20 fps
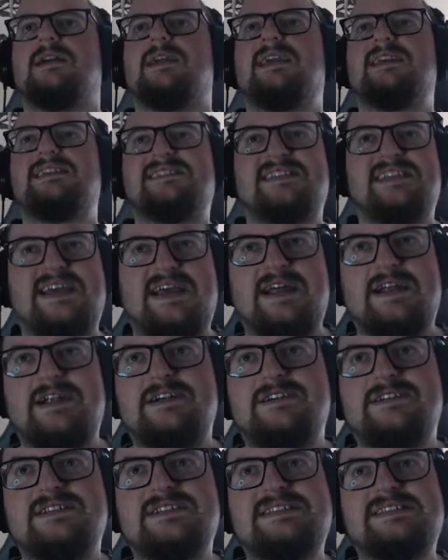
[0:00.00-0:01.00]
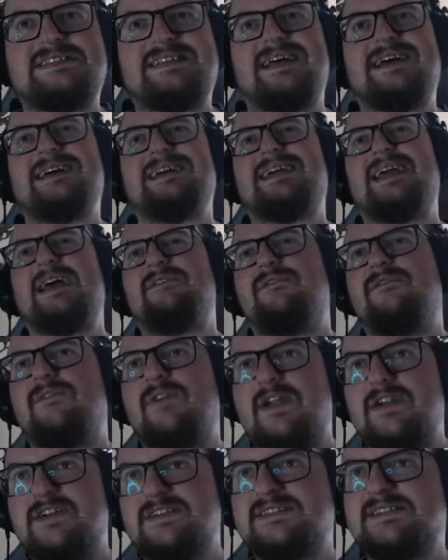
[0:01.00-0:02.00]
His hairs have
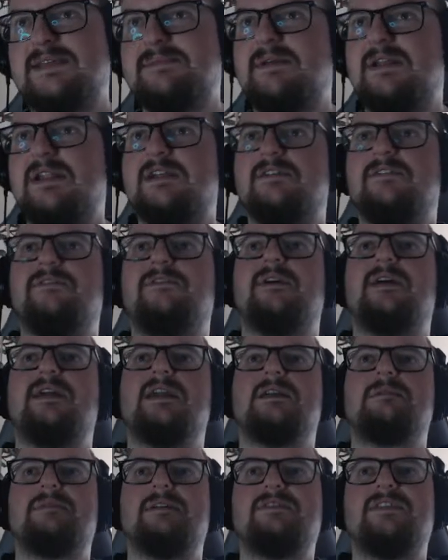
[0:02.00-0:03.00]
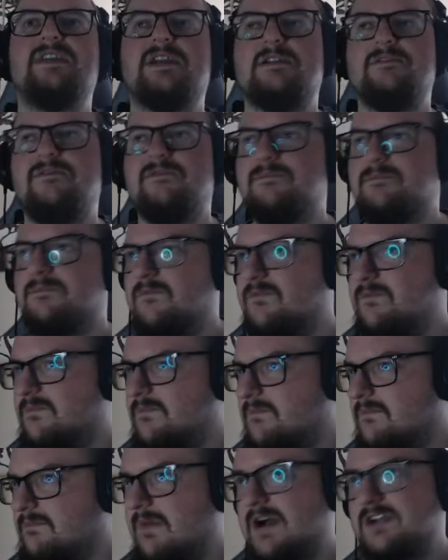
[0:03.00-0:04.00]
very similar thing, but they're
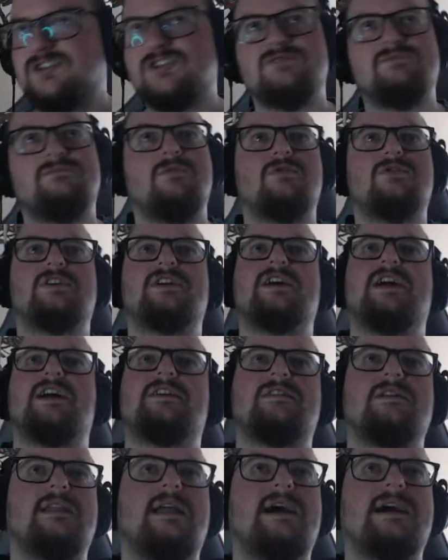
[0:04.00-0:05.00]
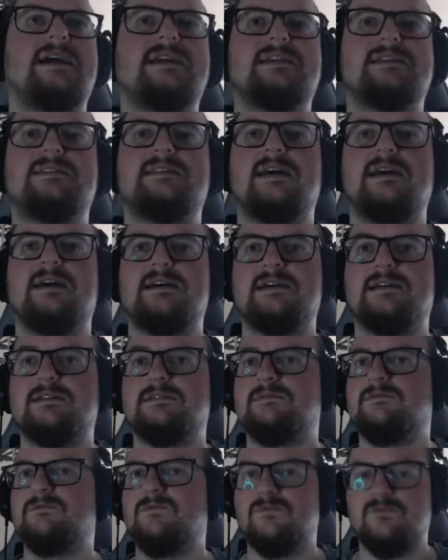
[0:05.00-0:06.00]
much more hair-like
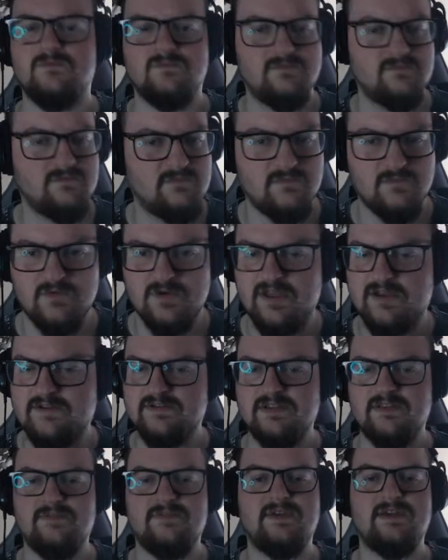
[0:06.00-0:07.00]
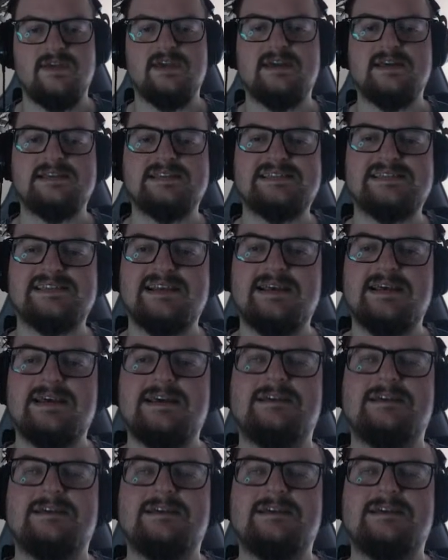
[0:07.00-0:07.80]
than whatever the thing is.